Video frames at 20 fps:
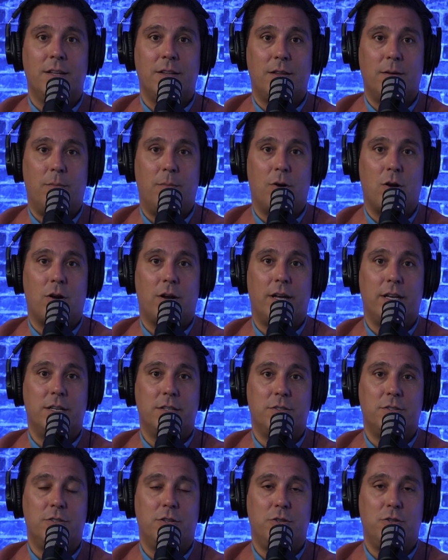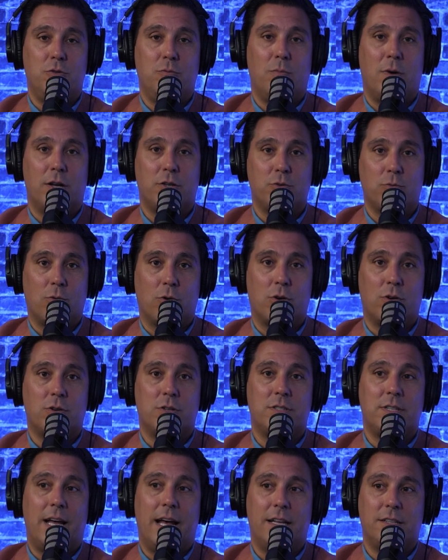the market is going to do much
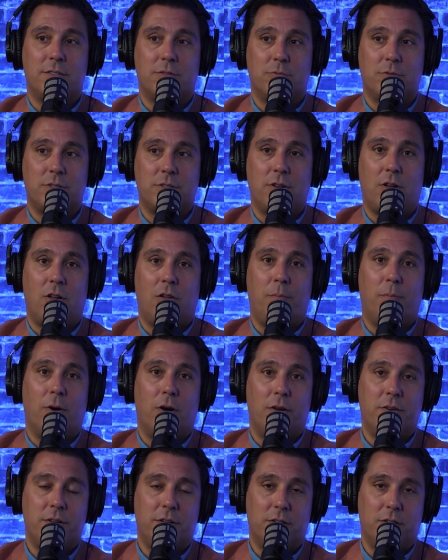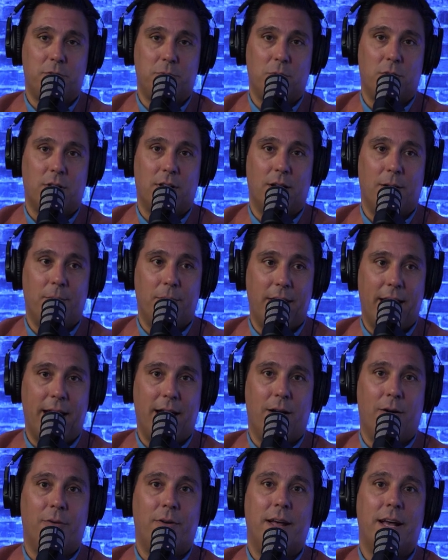worse as a result bond yields will come
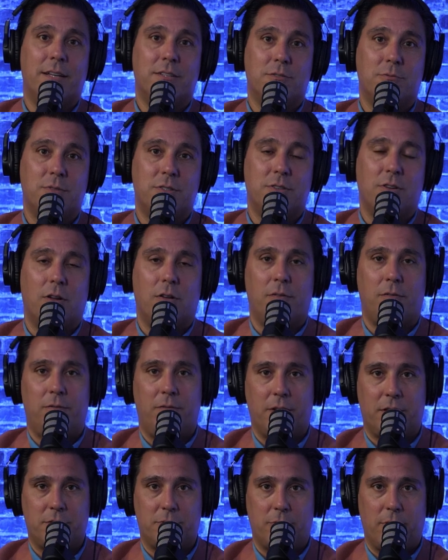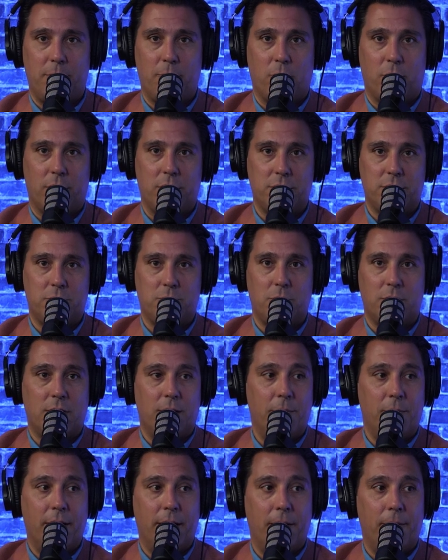down as a result fixed rate mortgages will
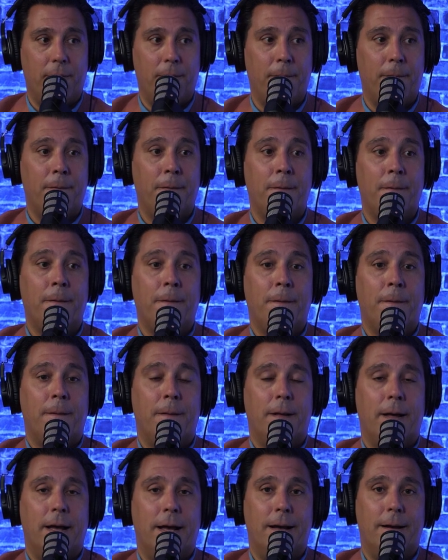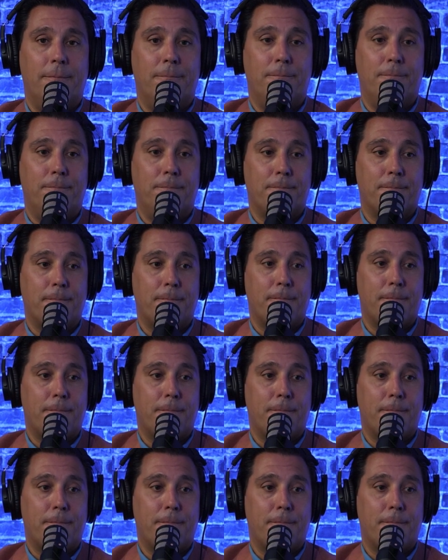come down um,